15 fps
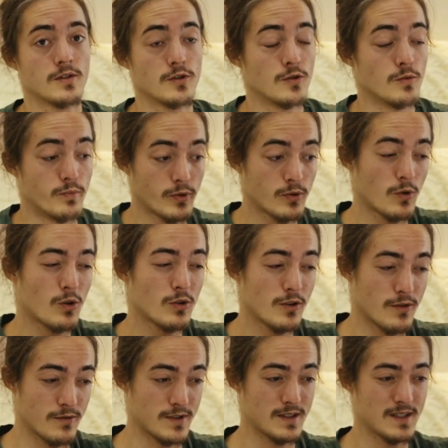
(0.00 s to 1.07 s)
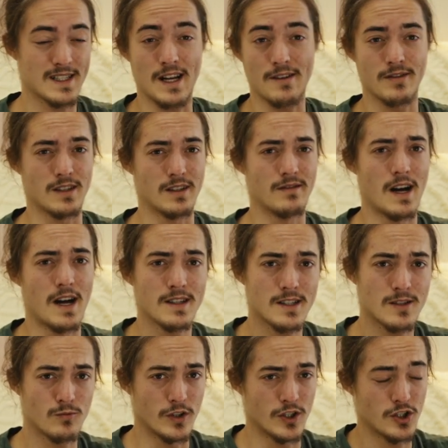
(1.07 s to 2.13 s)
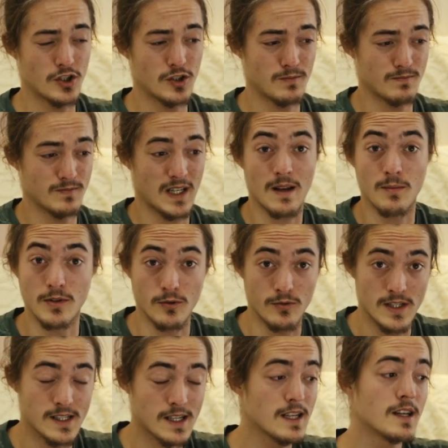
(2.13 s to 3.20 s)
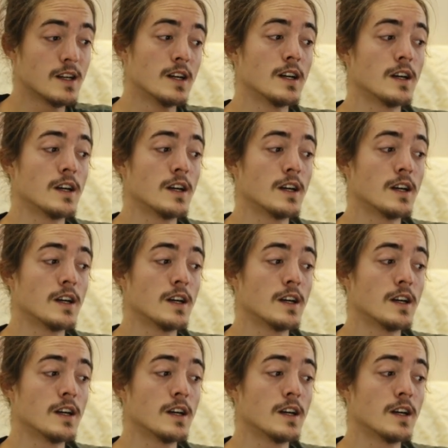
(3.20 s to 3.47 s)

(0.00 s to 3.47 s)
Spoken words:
You book all your stuff in advance, which can be risky,